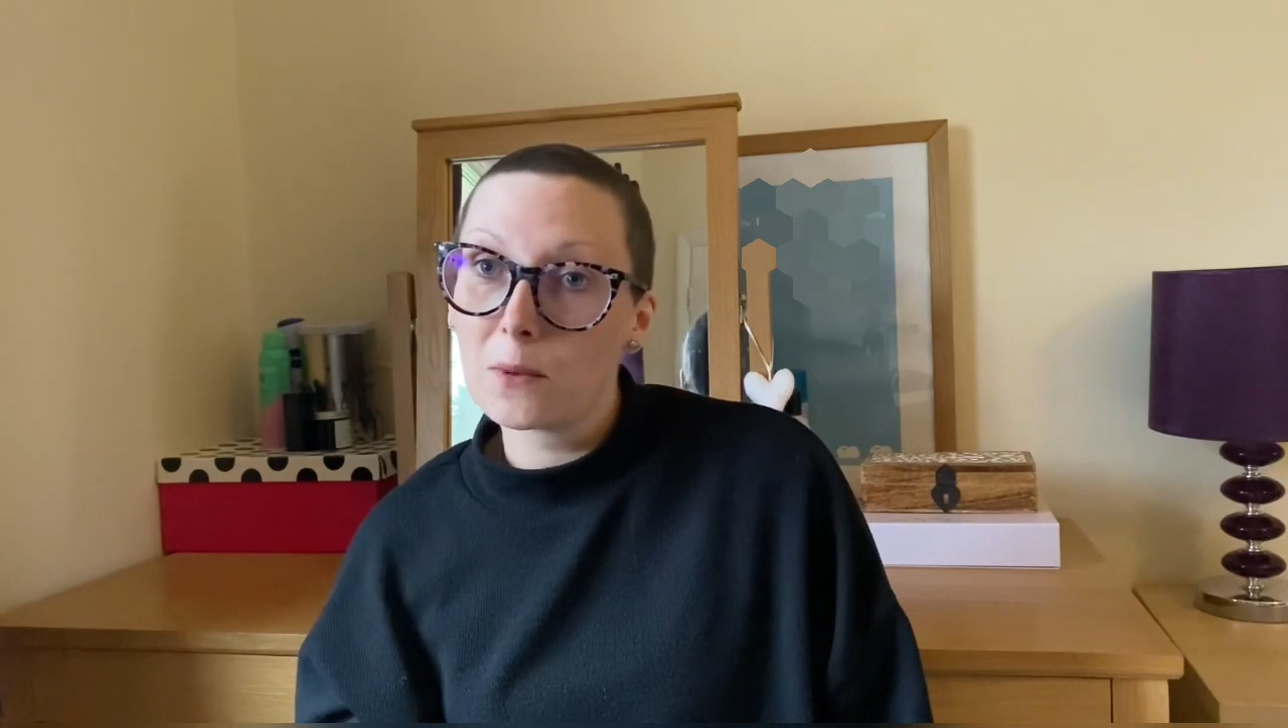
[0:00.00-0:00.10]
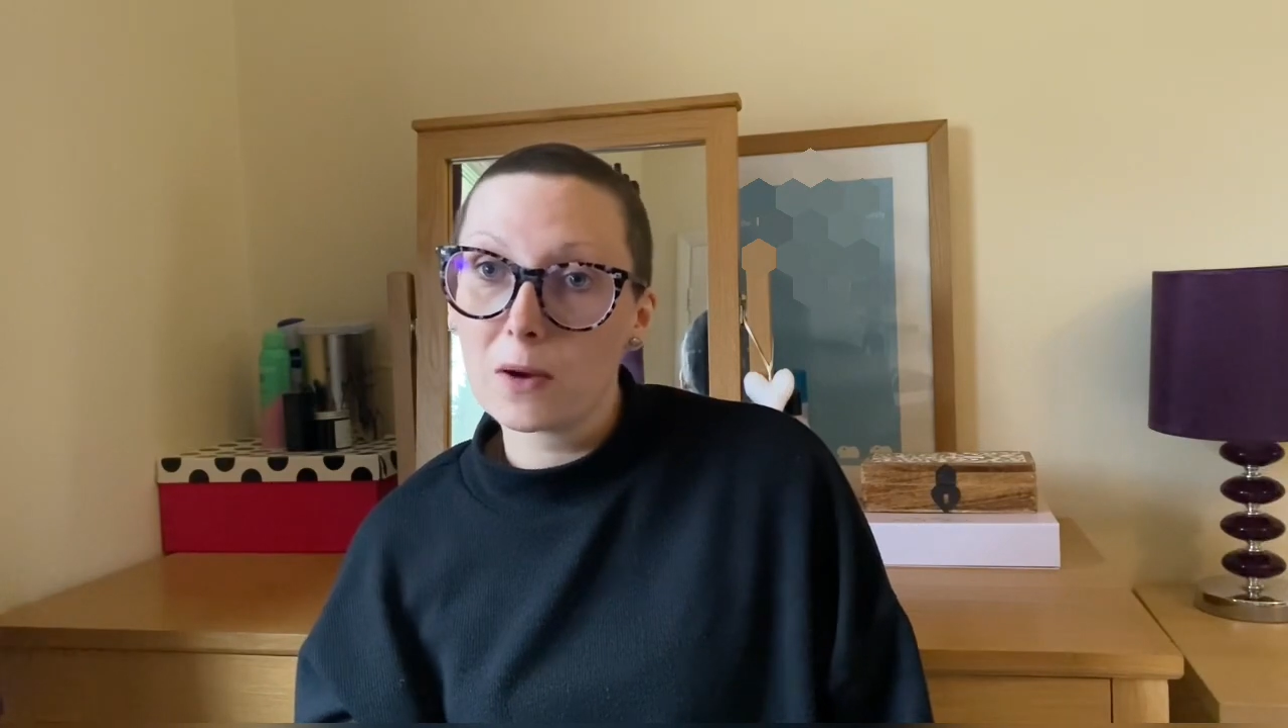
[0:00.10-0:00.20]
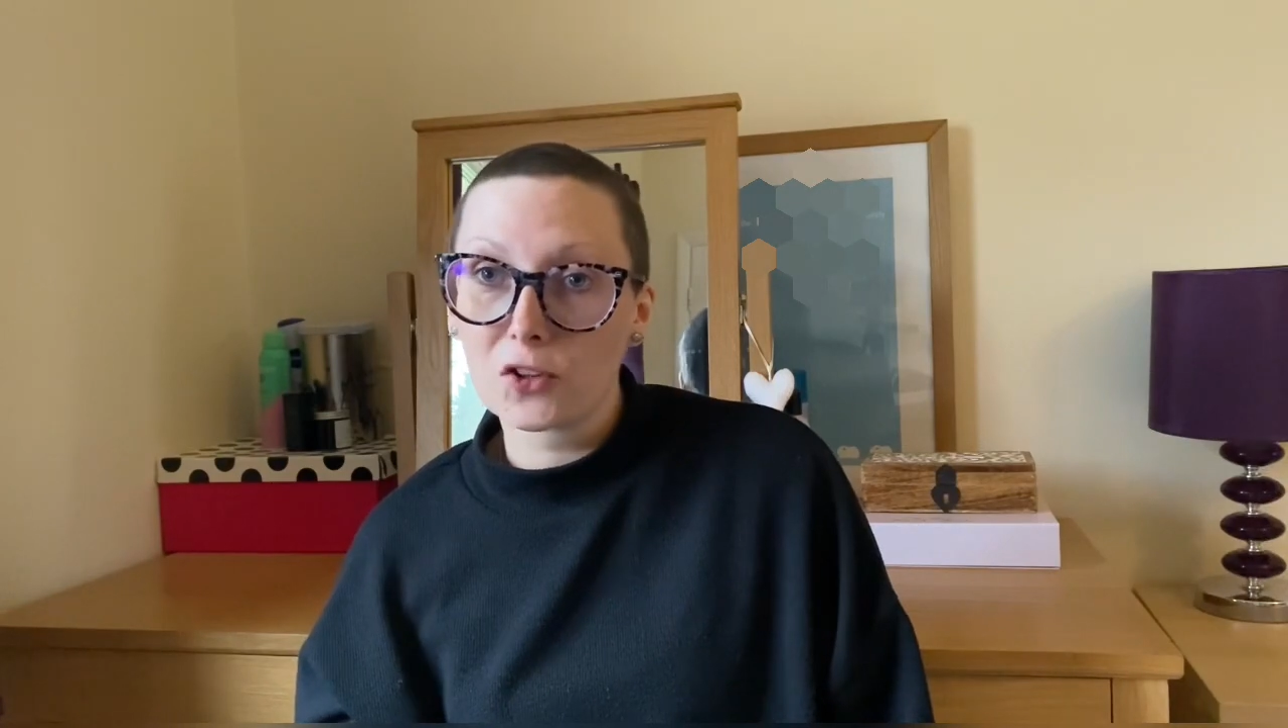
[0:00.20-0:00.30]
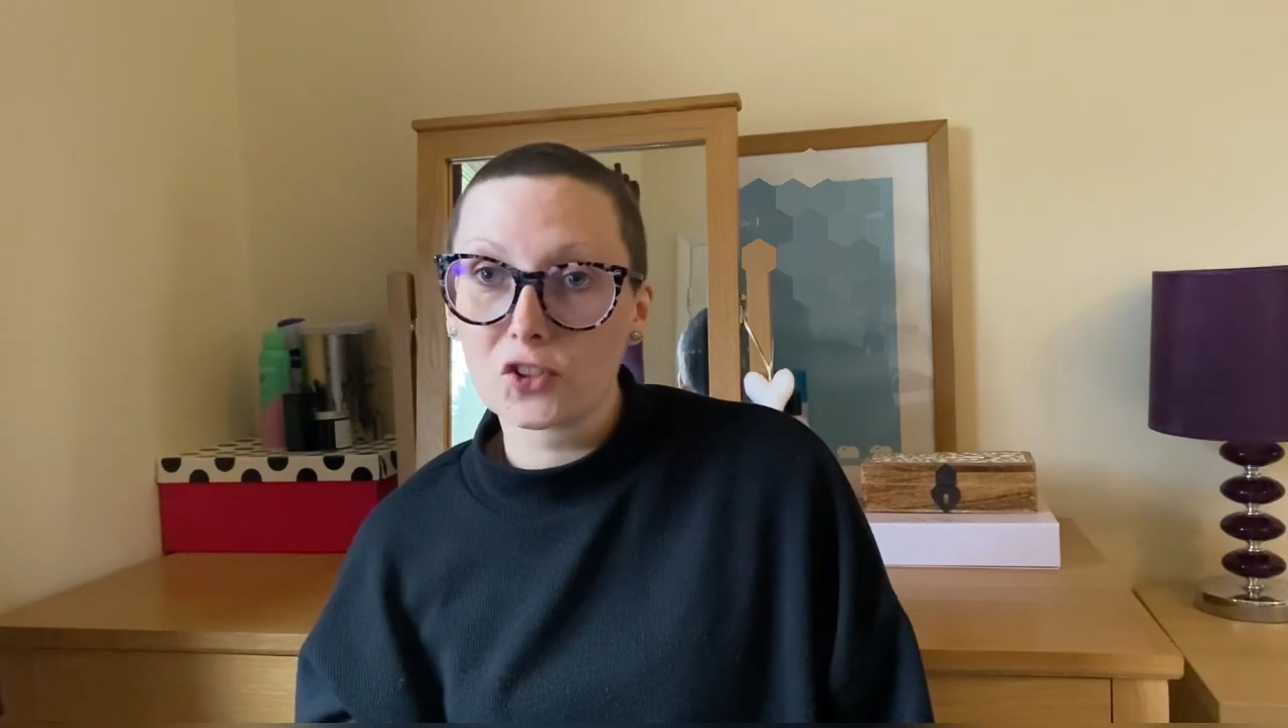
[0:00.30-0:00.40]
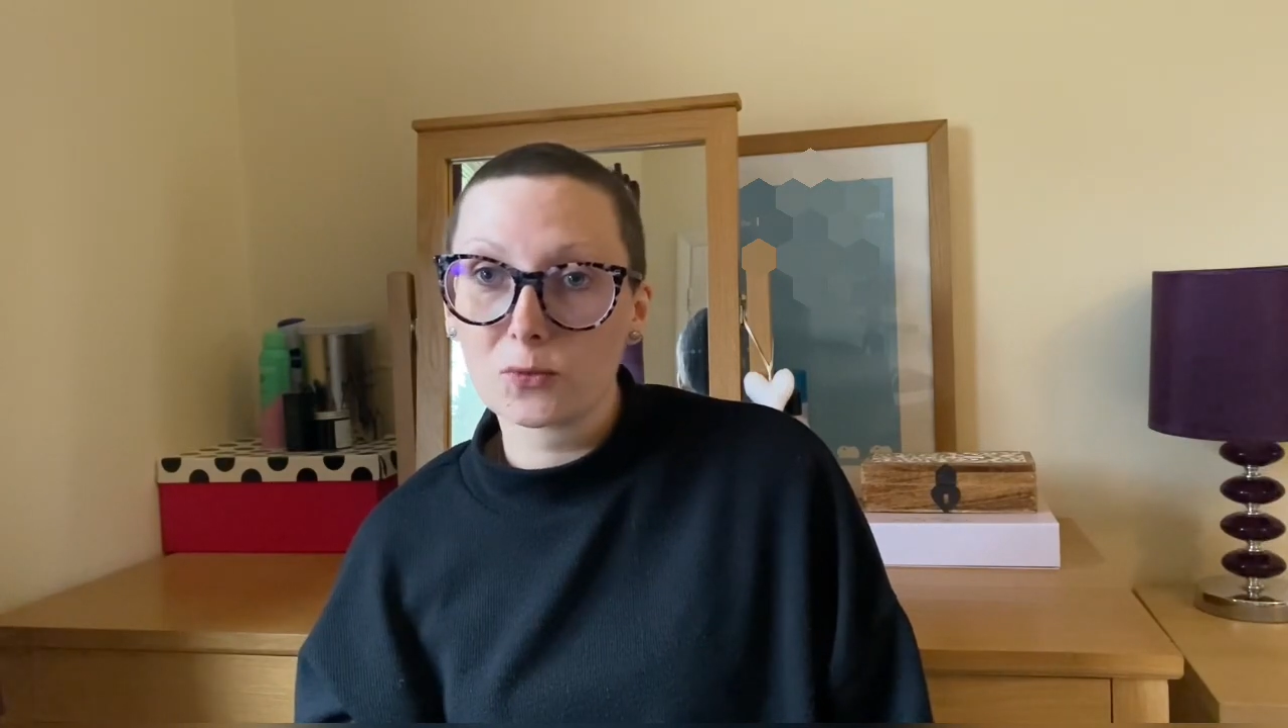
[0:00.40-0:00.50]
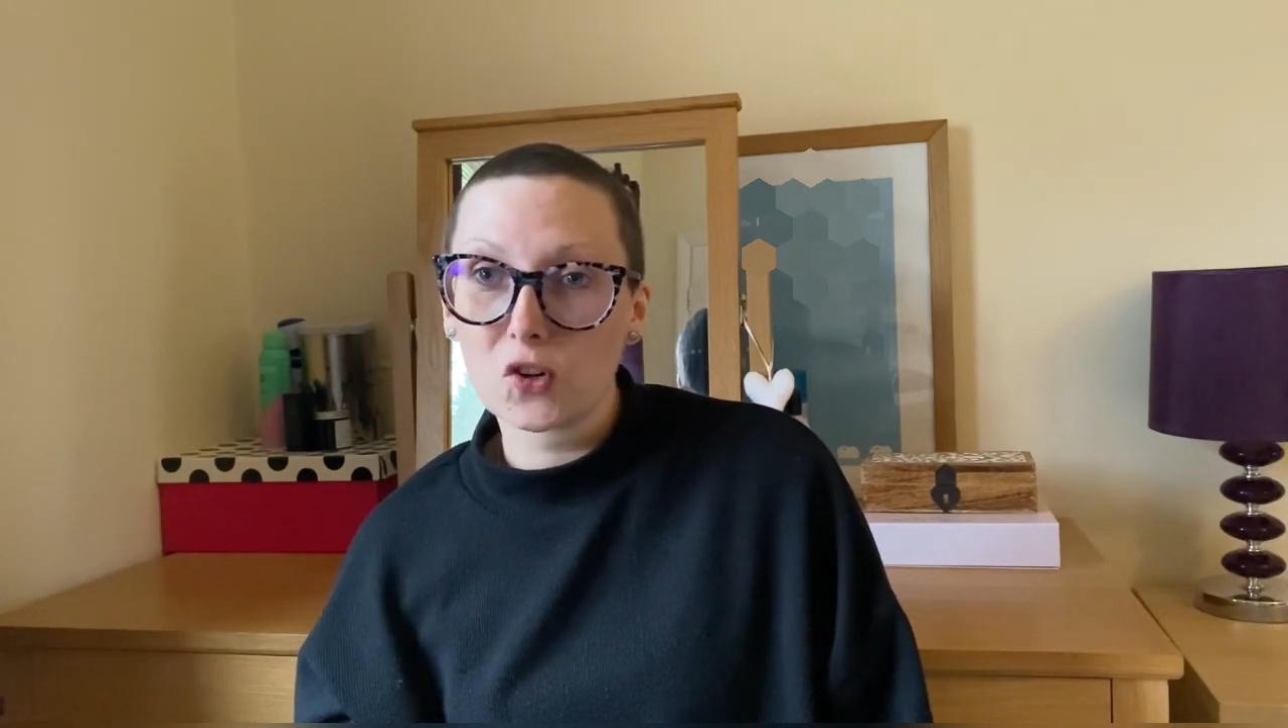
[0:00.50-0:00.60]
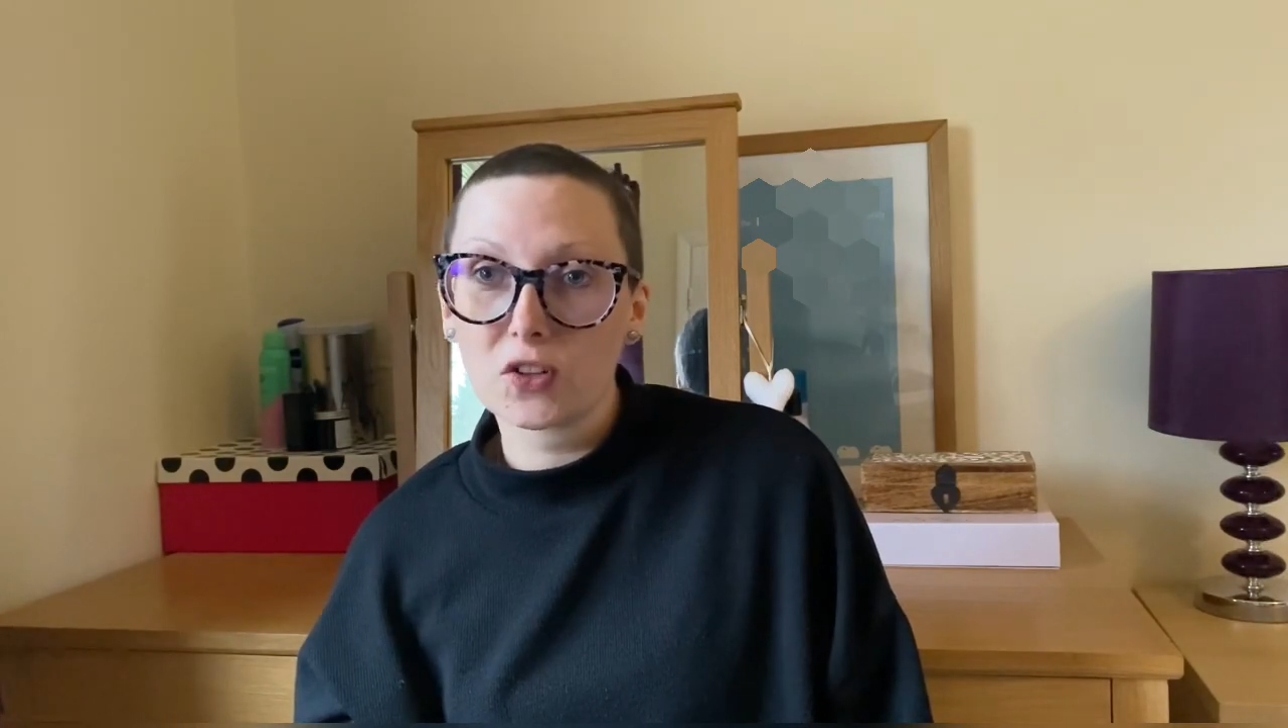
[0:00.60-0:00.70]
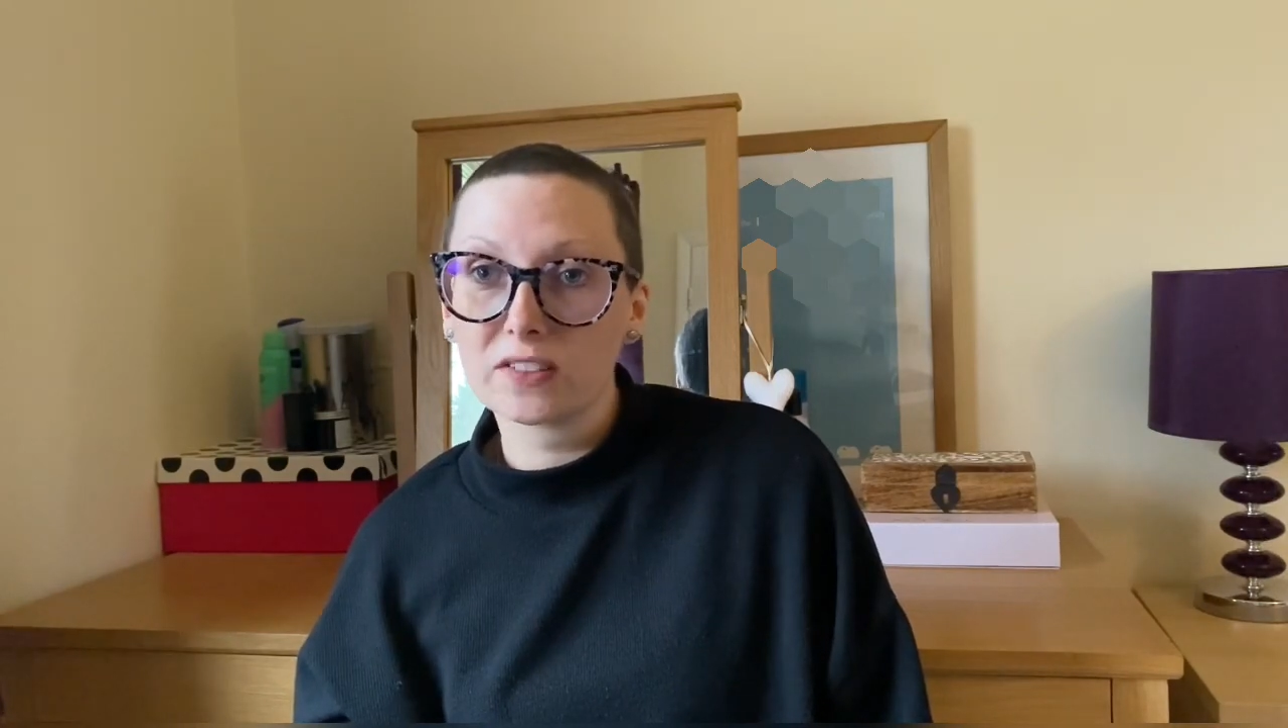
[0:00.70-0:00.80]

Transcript: much I'm trying to